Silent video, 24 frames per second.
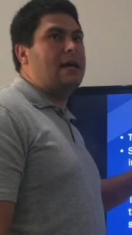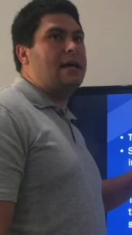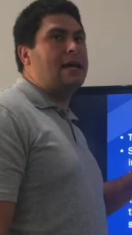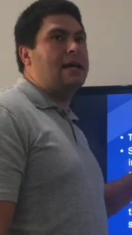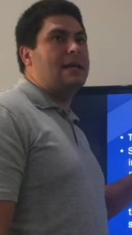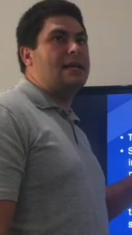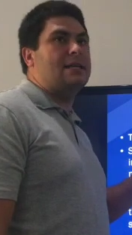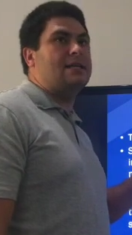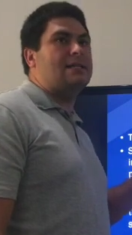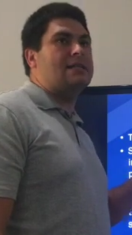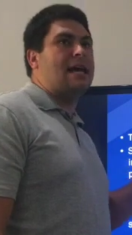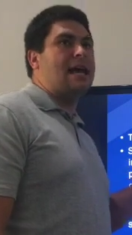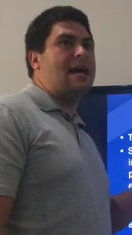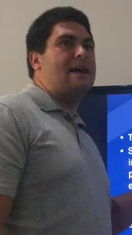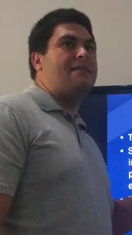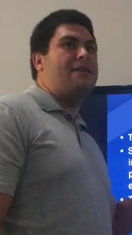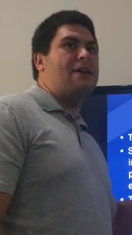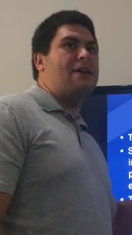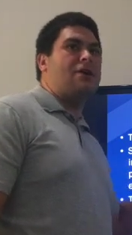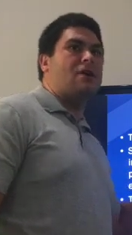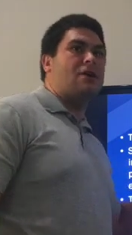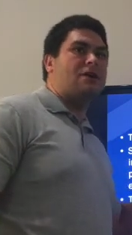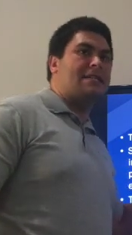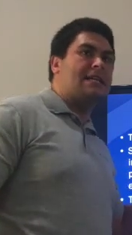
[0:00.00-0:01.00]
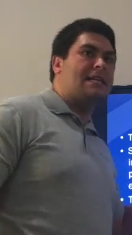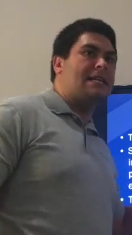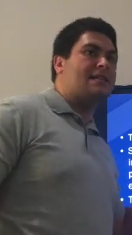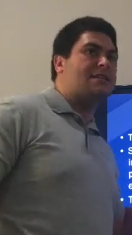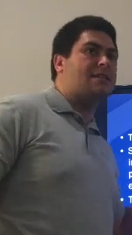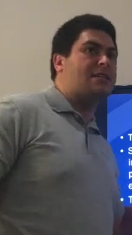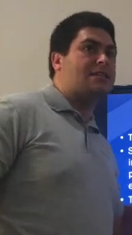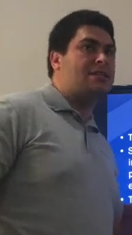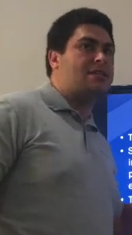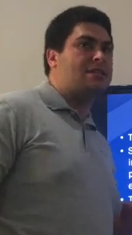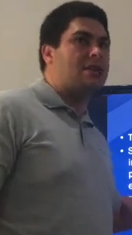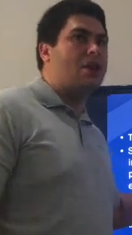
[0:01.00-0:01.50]
is AVNRT is
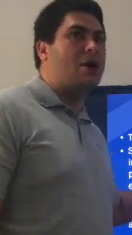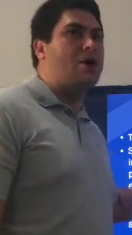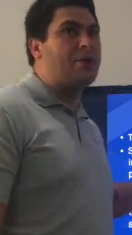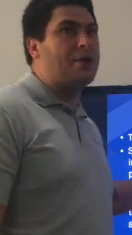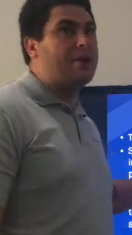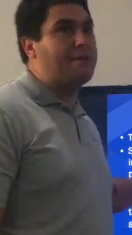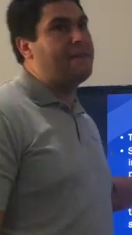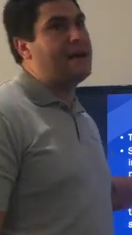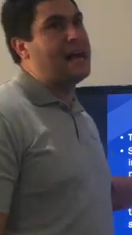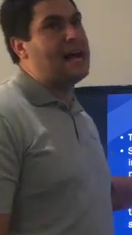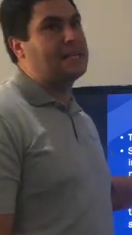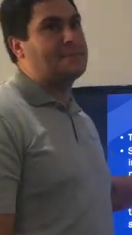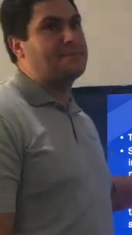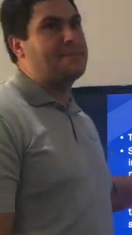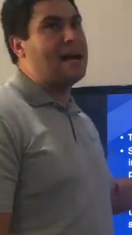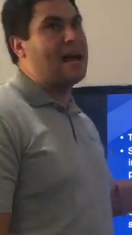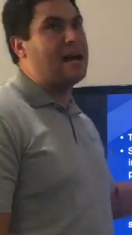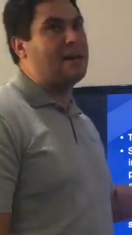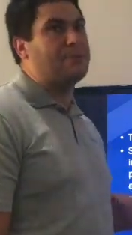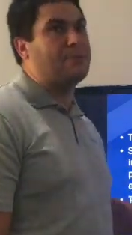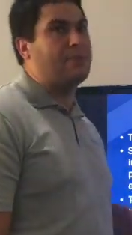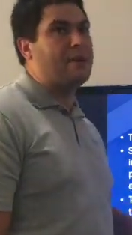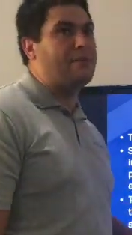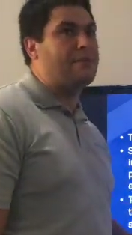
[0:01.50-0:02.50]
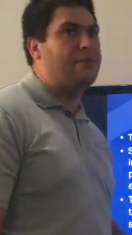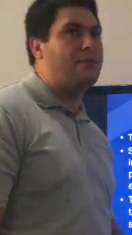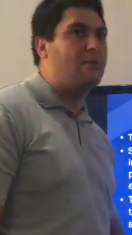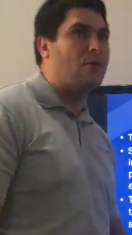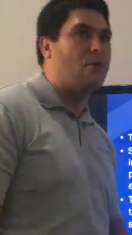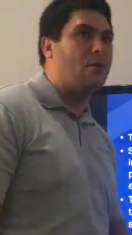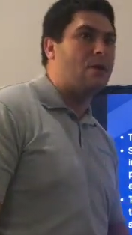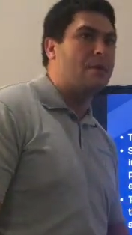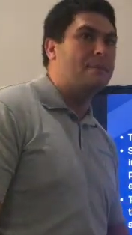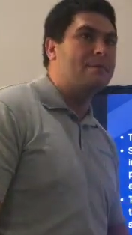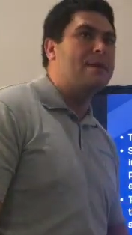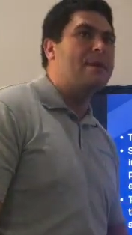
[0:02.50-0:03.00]
the slow to fast pathway
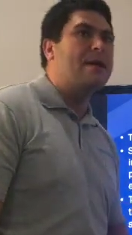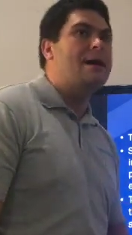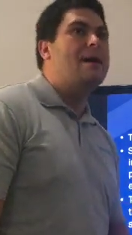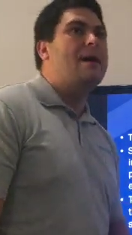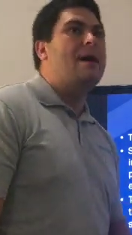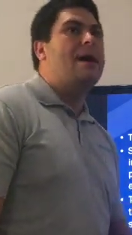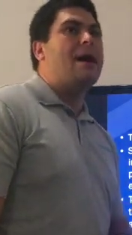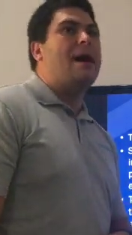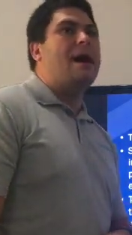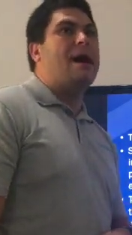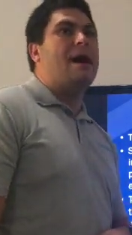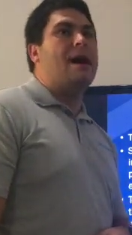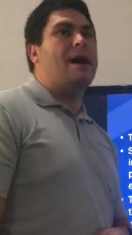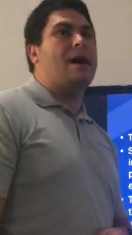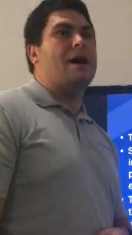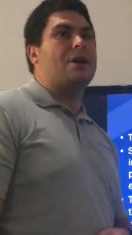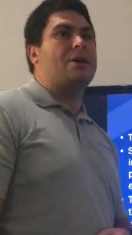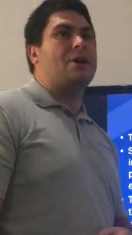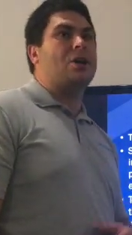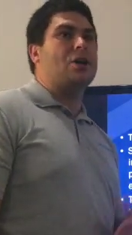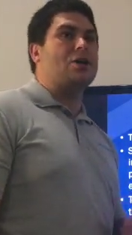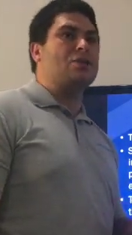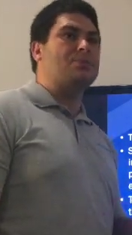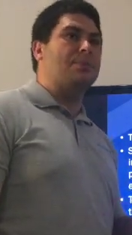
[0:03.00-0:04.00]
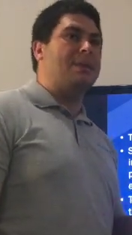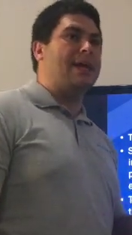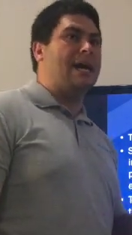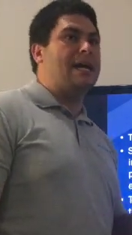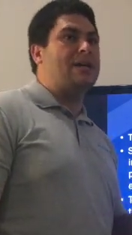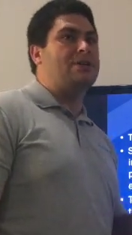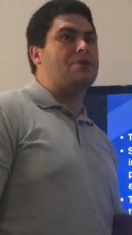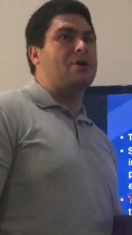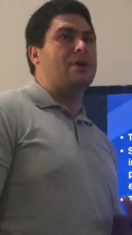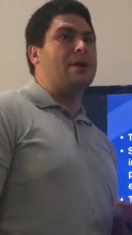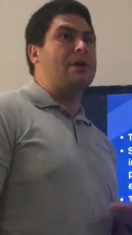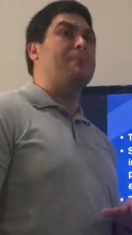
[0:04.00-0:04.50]
form. Occurs when the
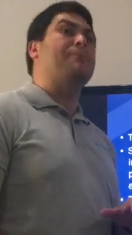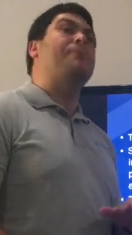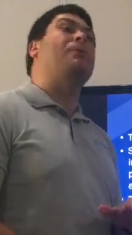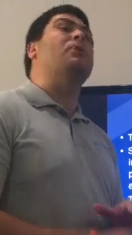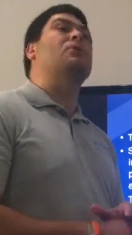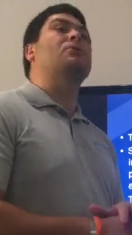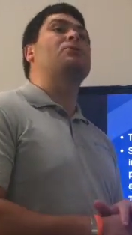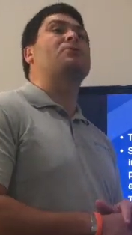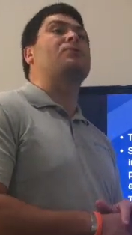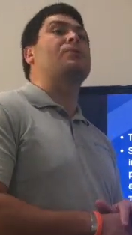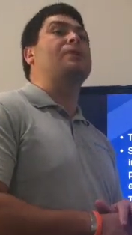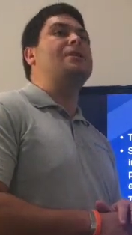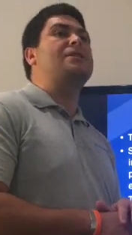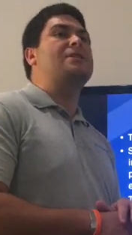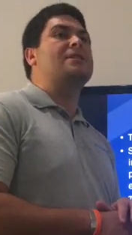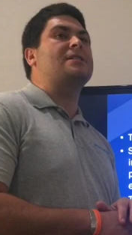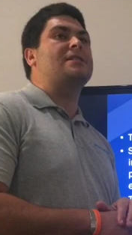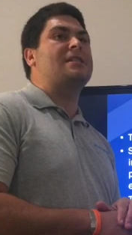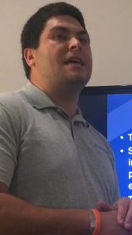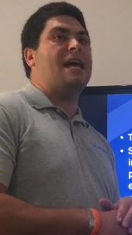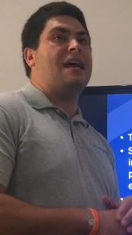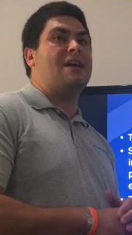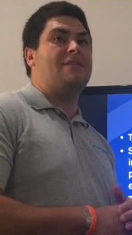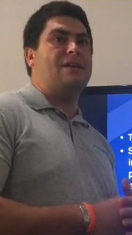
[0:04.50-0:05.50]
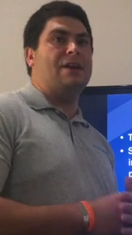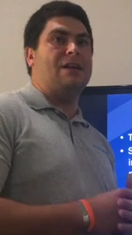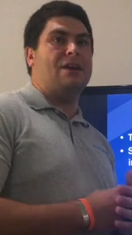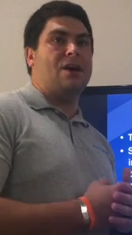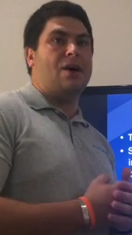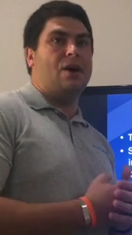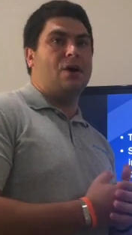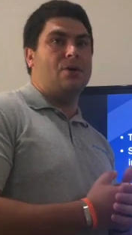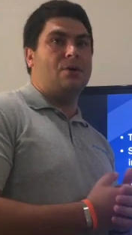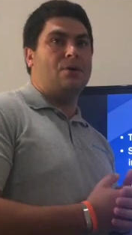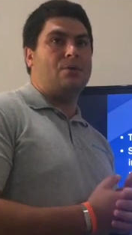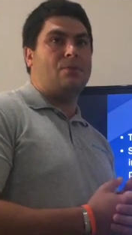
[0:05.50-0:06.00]
atrial impulse reaches the AV
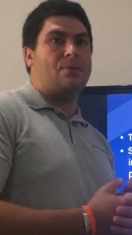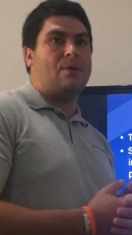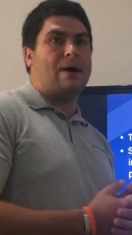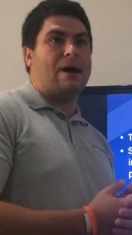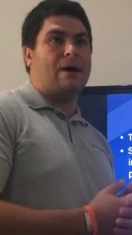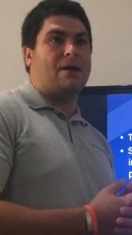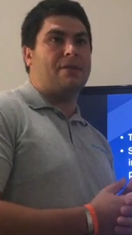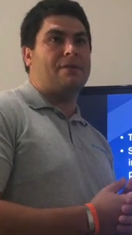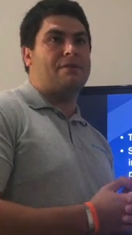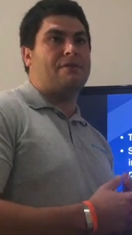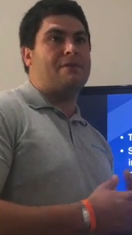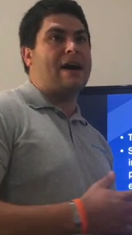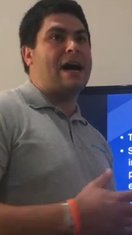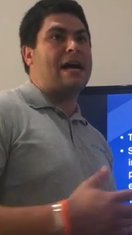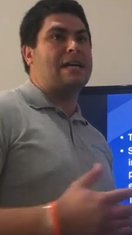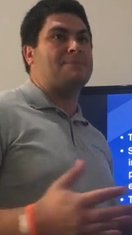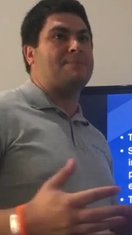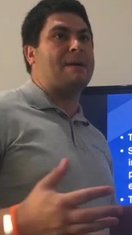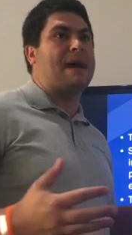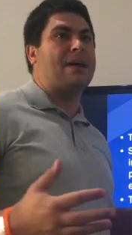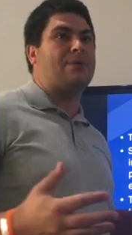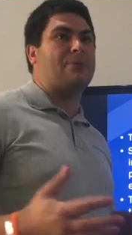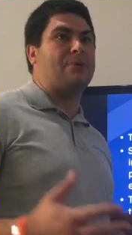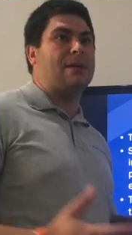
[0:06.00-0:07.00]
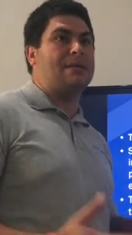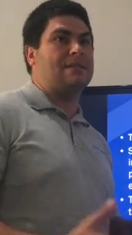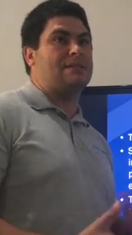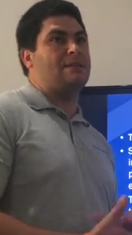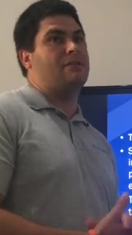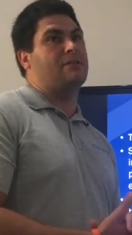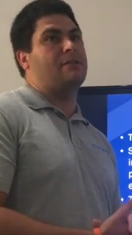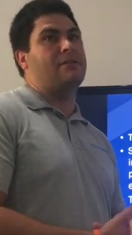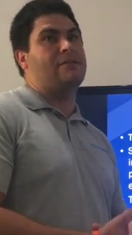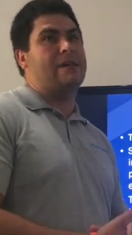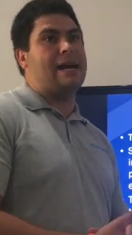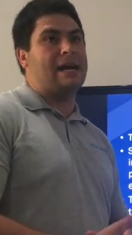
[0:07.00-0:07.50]
node while the fast pathway is
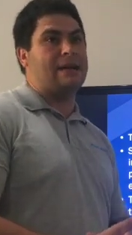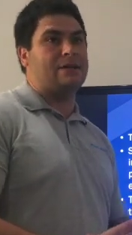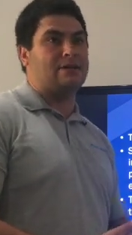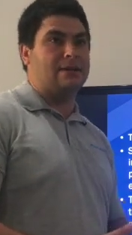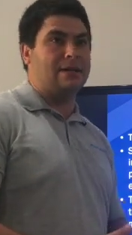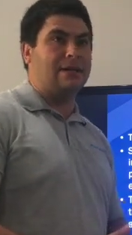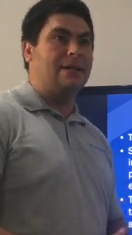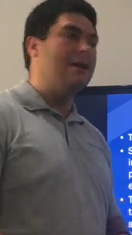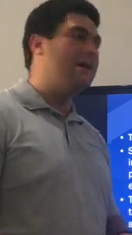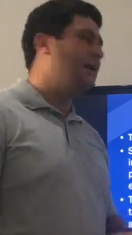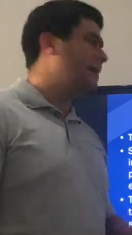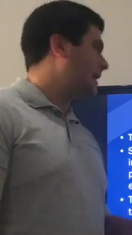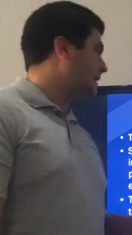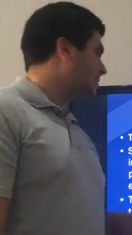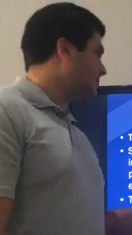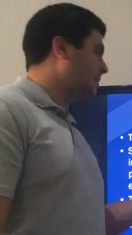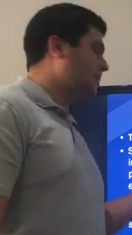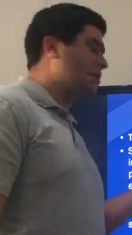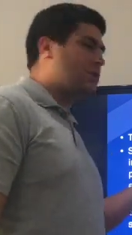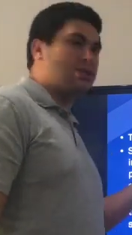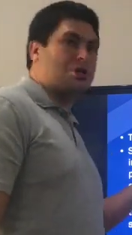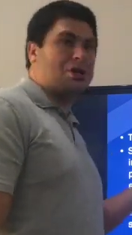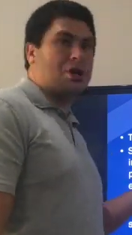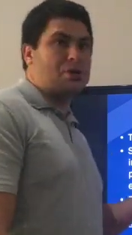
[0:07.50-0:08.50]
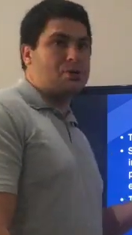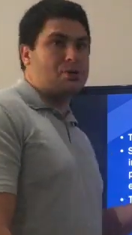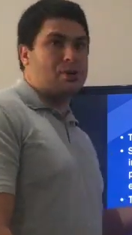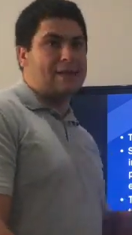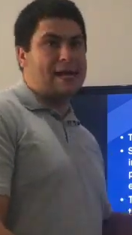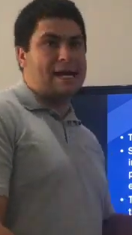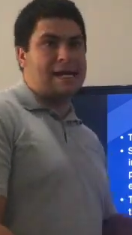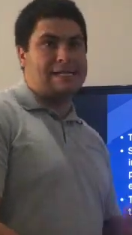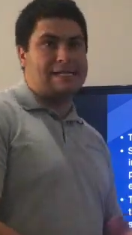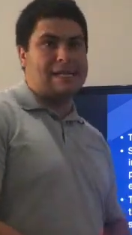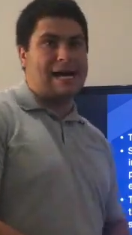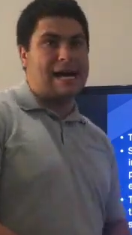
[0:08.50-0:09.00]
in refractory. That's what I just showed you on
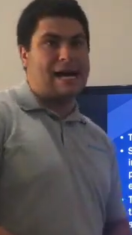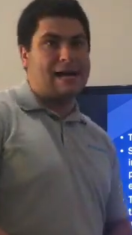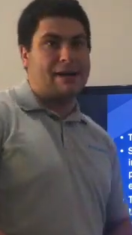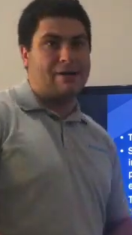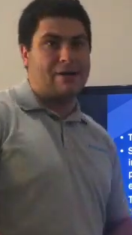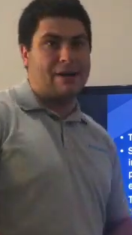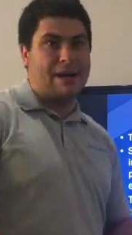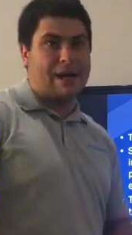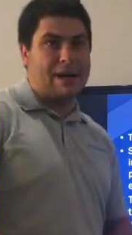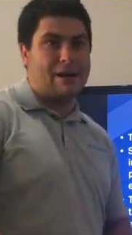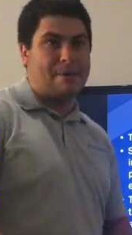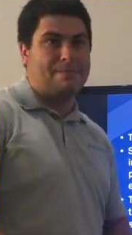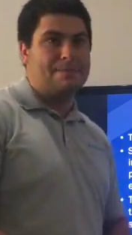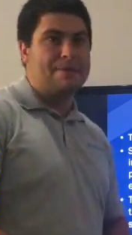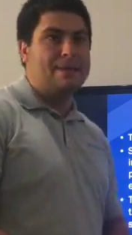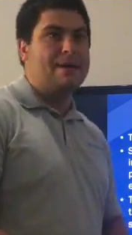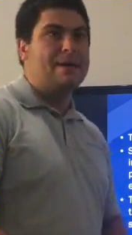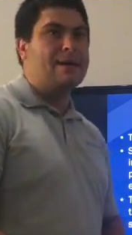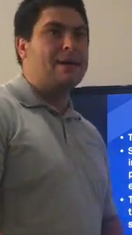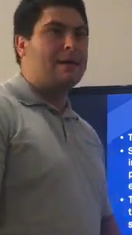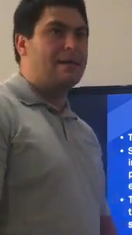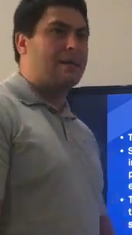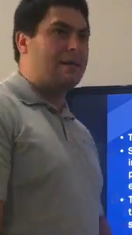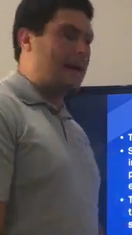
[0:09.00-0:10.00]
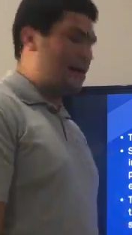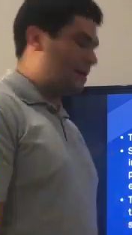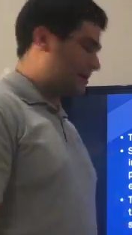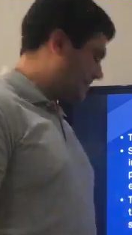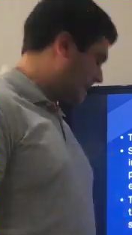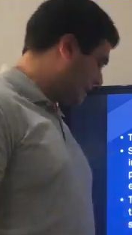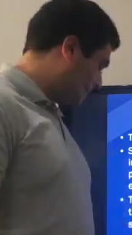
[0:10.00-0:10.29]
that diagram. Allows